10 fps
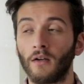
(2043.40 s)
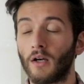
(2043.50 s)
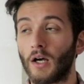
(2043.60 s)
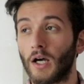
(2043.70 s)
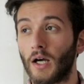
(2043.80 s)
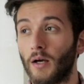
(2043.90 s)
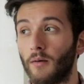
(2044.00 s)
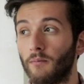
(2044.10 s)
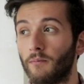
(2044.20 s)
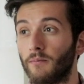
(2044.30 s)

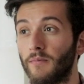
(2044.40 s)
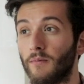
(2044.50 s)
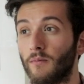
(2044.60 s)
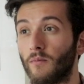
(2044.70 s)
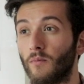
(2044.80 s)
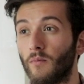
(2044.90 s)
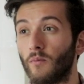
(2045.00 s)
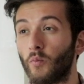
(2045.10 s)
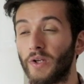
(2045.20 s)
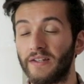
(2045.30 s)
um,
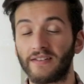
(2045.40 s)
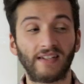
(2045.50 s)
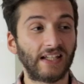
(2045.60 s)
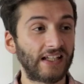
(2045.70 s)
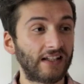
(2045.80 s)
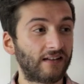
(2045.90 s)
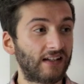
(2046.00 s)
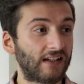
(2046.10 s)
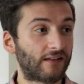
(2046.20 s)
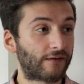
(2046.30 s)
we see
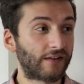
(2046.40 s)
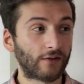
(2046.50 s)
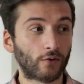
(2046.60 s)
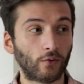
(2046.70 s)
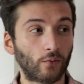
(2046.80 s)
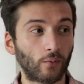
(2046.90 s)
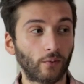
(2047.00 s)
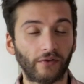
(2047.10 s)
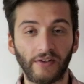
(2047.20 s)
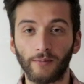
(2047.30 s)
these physical
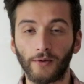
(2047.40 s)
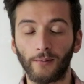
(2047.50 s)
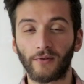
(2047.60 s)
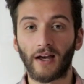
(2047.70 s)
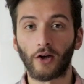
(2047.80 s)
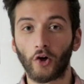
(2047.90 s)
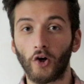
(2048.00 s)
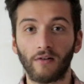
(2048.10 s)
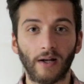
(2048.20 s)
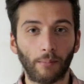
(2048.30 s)
symptoms that
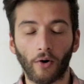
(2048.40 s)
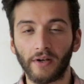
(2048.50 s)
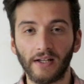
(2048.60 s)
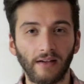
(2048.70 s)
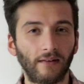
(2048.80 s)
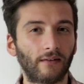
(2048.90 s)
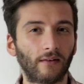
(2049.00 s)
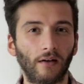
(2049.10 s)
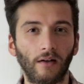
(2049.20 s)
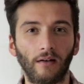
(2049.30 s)
occur in our
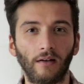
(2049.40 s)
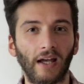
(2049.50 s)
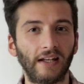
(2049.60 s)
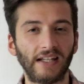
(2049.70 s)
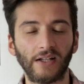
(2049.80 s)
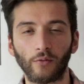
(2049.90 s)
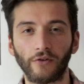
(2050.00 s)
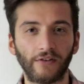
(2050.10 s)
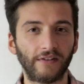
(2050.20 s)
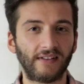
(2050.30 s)
bodies and any
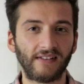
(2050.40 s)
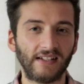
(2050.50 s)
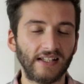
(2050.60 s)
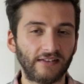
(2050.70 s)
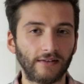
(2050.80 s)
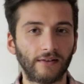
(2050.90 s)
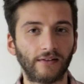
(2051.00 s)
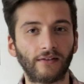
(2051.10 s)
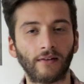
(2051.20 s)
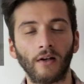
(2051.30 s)
illnesses,
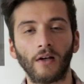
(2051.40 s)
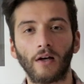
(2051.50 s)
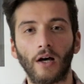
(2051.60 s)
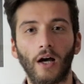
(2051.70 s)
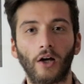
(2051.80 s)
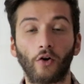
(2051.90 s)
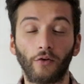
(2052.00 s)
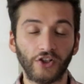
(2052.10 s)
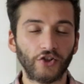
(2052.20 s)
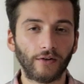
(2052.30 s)
diseases, uh,
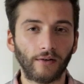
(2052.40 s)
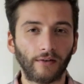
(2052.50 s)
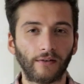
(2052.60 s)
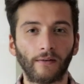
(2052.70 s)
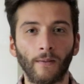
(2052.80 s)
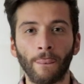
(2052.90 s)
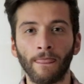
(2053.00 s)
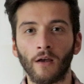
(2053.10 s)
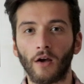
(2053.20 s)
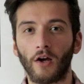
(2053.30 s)
conditions,
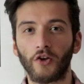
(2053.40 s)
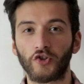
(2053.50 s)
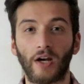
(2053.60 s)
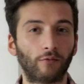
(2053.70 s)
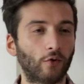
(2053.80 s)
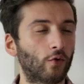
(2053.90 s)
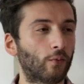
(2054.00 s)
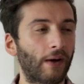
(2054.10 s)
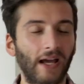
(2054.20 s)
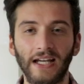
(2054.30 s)
uh,
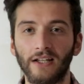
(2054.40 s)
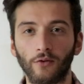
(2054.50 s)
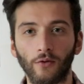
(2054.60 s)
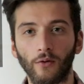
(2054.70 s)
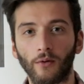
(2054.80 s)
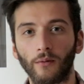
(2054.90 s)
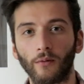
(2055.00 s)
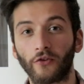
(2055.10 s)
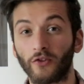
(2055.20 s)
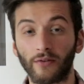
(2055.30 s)
general pain or
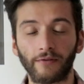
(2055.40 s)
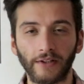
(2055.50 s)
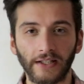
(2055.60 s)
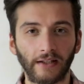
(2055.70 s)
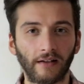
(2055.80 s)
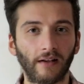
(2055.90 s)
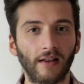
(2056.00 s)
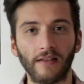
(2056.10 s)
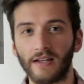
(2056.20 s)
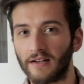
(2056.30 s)
suffering,
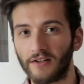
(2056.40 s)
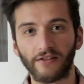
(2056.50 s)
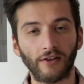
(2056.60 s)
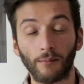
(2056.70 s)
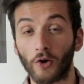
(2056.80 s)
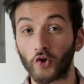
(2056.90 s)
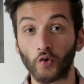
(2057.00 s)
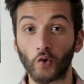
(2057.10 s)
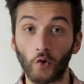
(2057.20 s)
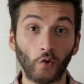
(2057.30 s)
there is an
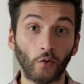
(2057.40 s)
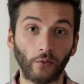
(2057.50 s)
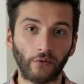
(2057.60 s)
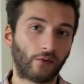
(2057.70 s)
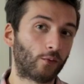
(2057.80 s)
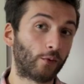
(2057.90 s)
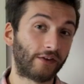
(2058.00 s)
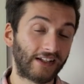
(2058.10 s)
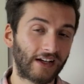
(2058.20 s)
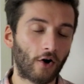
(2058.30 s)
emotional cause
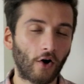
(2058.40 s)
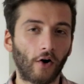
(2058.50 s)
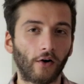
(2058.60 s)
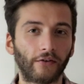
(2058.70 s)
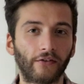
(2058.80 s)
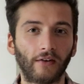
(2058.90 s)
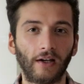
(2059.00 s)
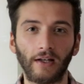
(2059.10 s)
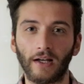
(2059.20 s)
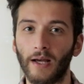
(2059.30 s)
within our hearts.
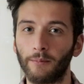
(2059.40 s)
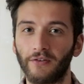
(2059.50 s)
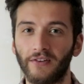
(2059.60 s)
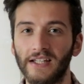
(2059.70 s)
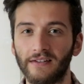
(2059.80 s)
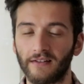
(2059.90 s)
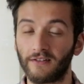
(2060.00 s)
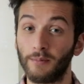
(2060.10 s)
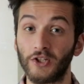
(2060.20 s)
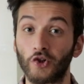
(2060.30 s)
And I am seeing that
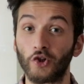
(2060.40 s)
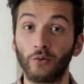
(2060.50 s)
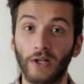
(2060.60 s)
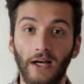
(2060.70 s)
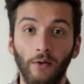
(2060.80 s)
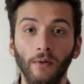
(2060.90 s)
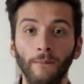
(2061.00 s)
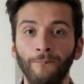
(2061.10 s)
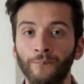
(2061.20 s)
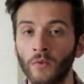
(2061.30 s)
to be true now.
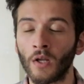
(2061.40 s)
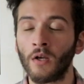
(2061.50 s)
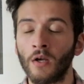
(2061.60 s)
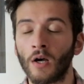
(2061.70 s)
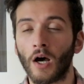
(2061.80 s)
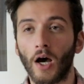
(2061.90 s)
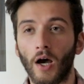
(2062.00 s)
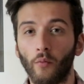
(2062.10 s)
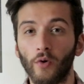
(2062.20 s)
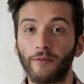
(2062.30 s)

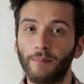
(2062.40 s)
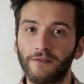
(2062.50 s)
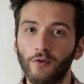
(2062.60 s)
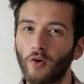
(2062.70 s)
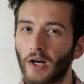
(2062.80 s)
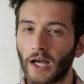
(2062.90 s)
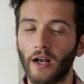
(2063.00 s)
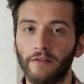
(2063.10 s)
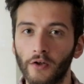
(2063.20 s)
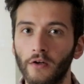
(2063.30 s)
Uh, whereas before I
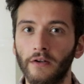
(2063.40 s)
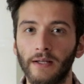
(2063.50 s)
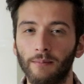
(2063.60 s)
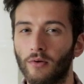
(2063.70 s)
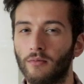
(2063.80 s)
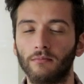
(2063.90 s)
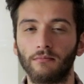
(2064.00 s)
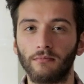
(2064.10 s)
kind of heard it, but